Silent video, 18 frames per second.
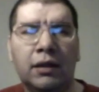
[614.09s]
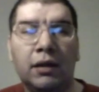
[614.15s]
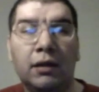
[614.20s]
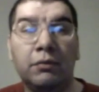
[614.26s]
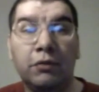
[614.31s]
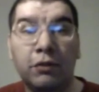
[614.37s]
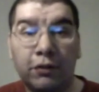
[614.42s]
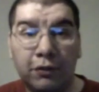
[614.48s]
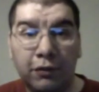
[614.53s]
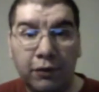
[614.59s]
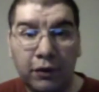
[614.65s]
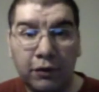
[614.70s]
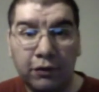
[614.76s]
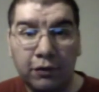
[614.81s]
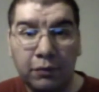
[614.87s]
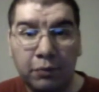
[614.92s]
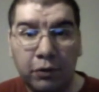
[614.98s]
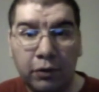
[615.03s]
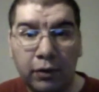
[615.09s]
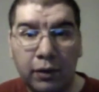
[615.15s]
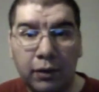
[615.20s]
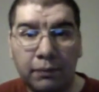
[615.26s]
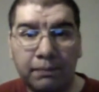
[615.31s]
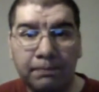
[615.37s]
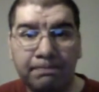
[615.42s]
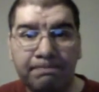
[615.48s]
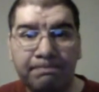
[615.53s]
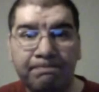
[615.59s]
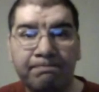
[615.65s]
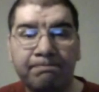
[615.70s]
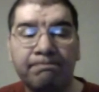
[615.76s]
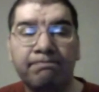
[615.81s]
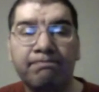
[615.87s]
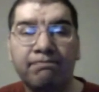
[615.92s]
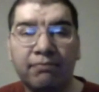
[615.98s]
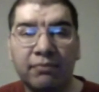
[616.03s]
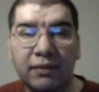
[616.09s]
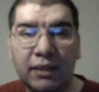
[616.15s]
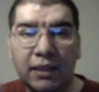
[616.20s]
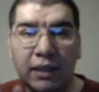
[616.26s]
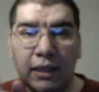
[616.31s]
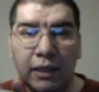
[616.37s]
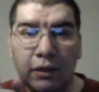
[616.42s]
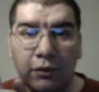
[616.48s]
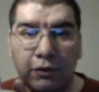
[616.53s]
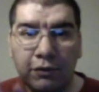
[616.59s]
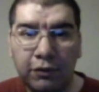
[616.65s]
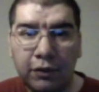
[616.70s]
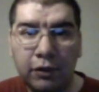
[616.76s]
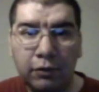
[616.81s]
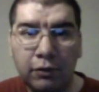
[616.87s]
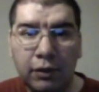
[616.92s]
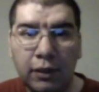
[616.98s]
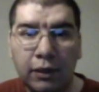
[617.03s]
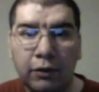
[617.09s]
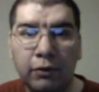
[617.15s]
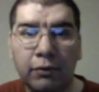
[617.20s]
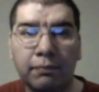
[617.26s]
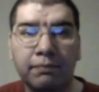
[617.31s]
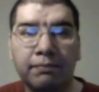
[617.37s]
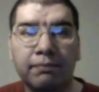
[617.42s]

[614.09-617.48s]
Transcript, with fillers: I'm Joseph A. Sobora, and I'll see you later.